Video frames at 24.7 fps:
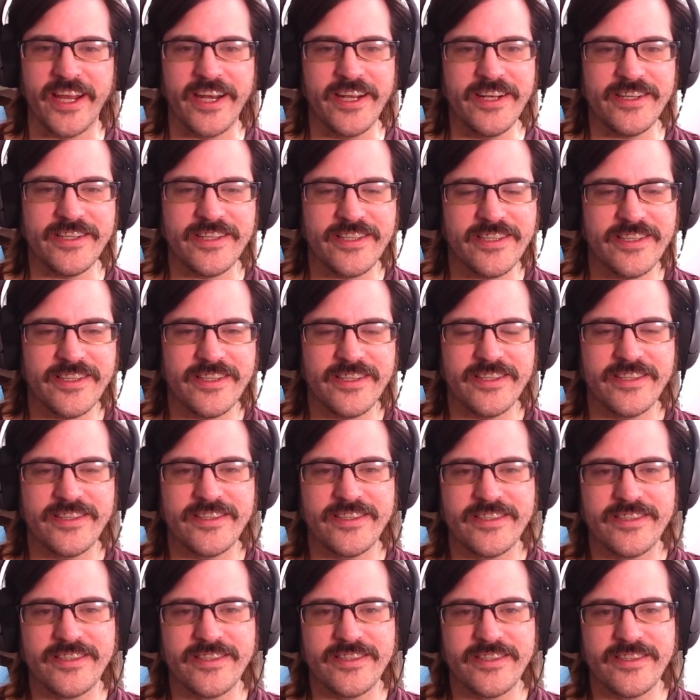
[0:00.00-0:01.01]
streamed because I
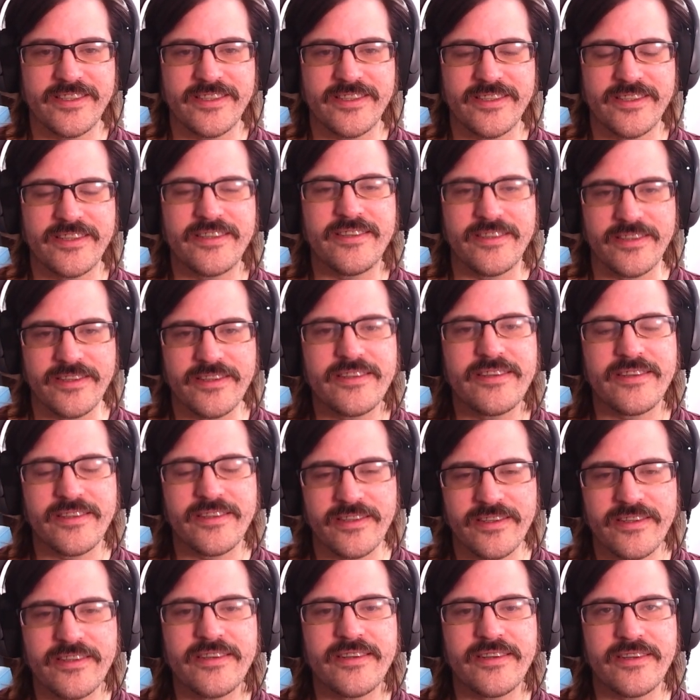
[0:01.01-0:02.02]
was
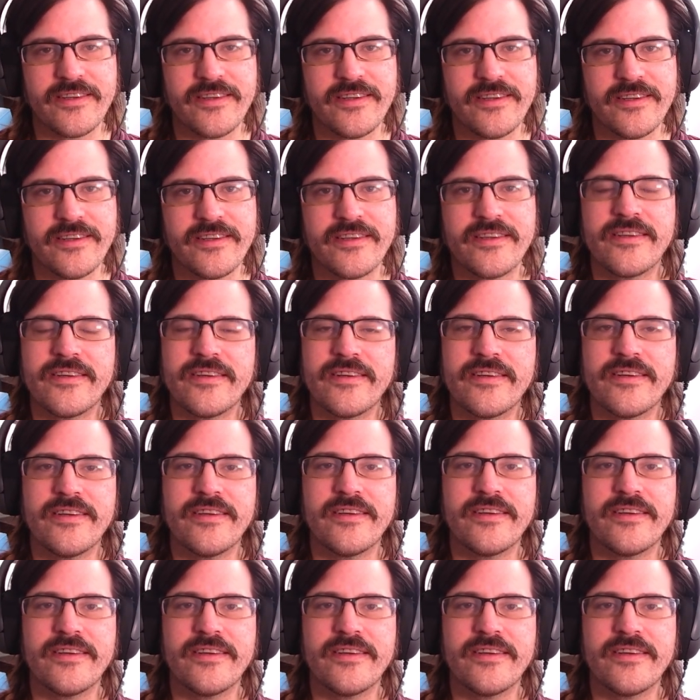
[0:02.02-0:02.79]
too afraid to stream,